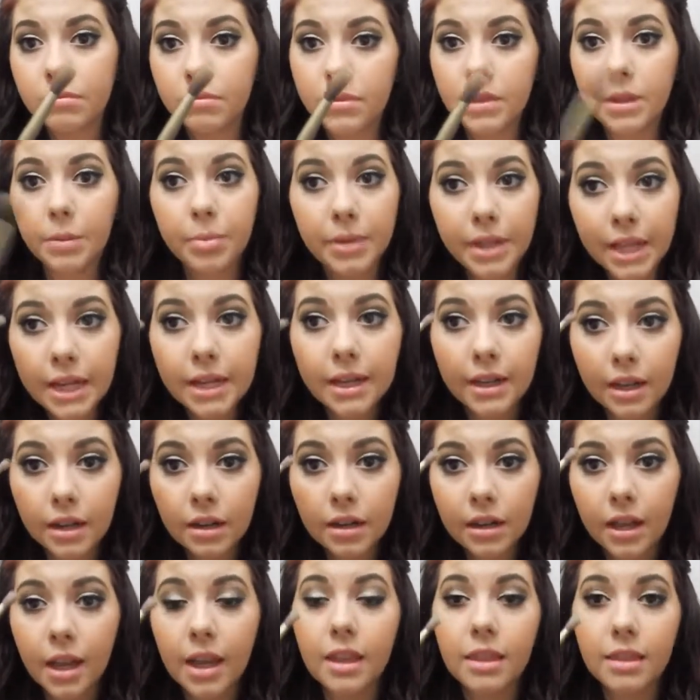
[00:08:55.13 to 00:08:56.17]
the
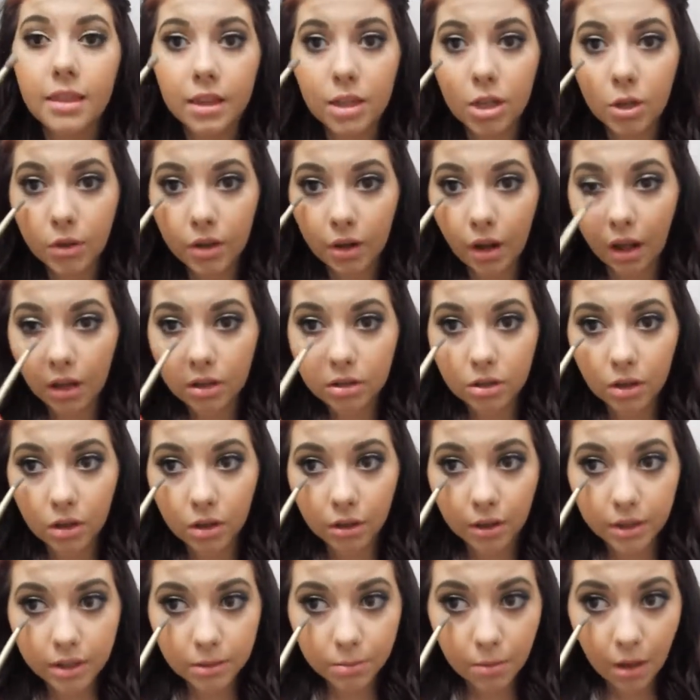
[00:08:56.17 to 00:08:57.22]
blending, and then you can also,
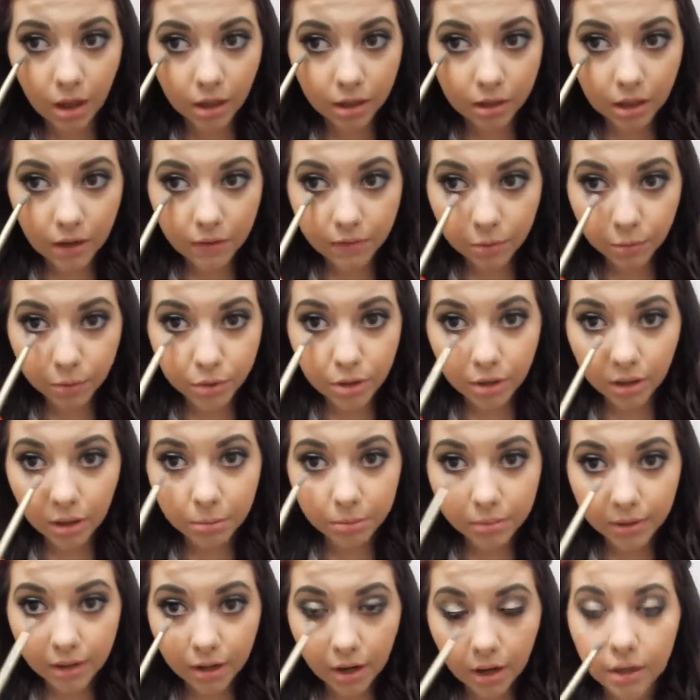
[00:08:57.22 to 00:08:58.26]
it's small enough to where you can
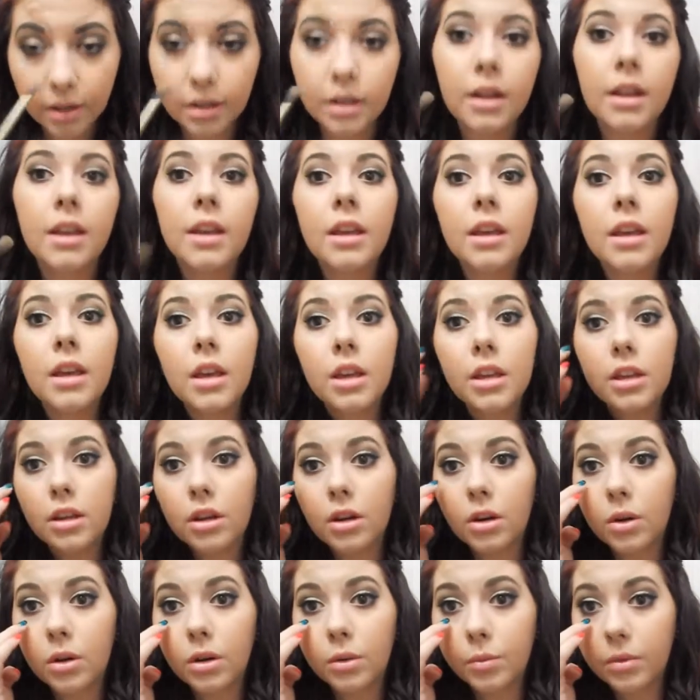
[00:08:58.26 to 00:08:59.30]
blend on
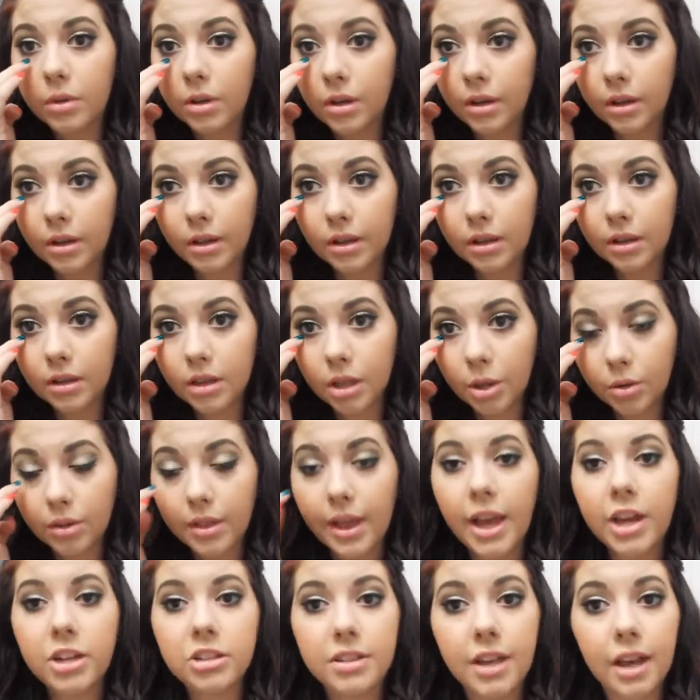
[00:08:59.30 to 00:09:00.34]
your lower
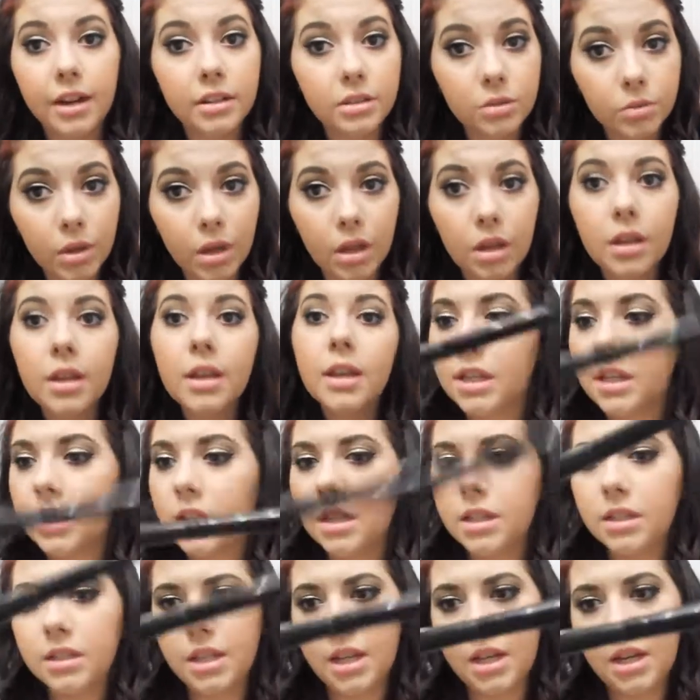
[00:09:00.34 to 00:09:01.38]
lash line as well.
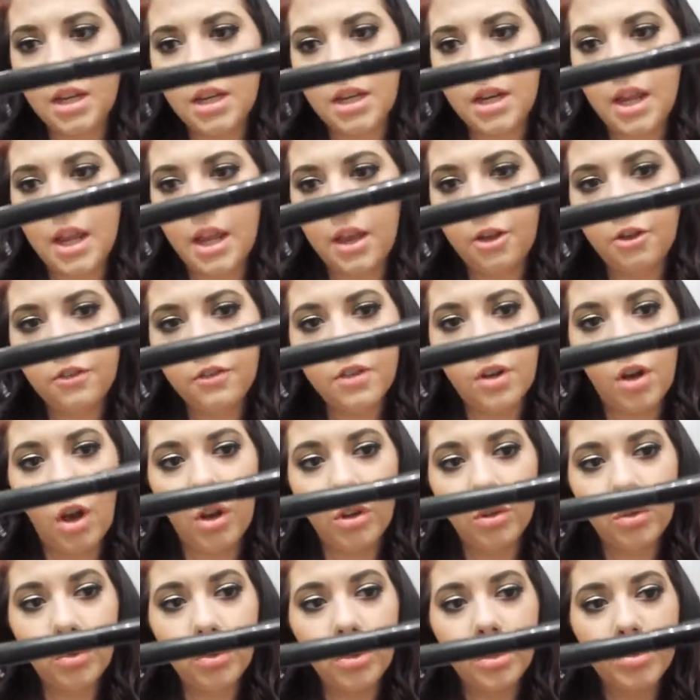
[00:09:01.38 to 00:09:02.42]
This is an e.l.f.
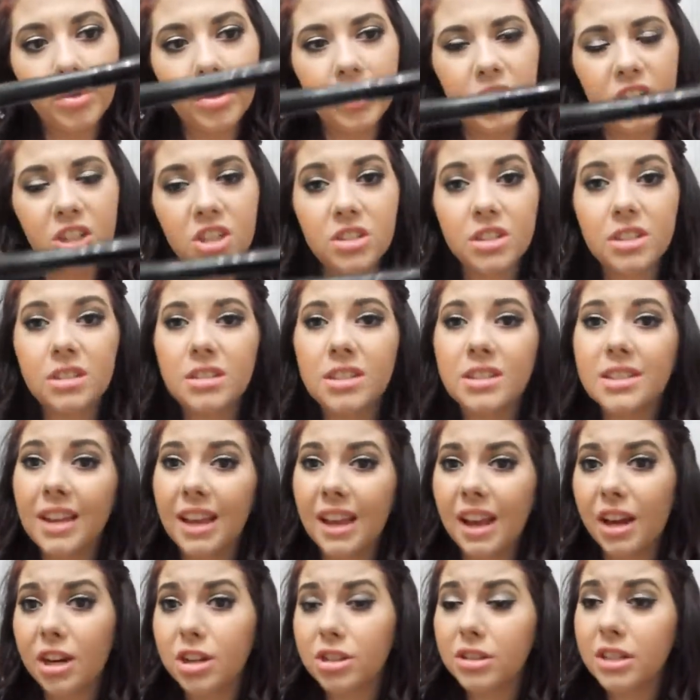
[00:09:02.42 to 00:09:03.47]
contour brush. This is
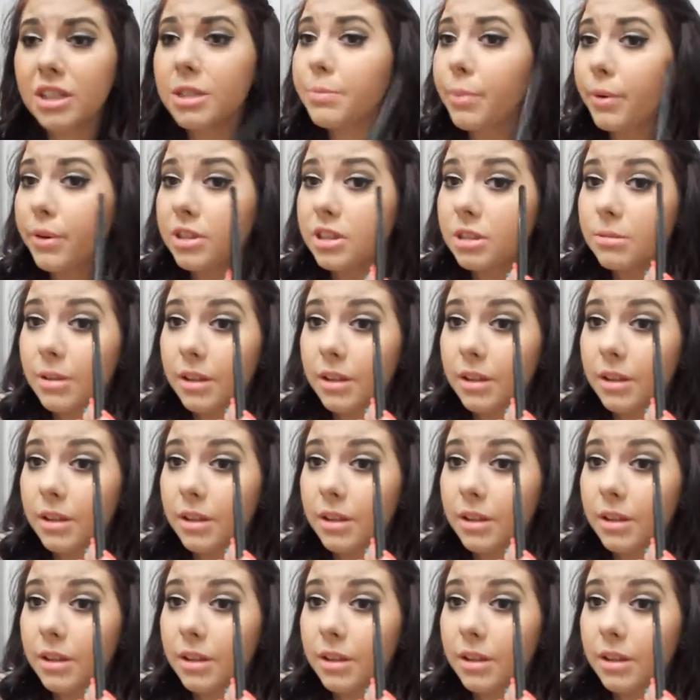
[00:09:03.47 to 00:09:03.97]
actually supposed to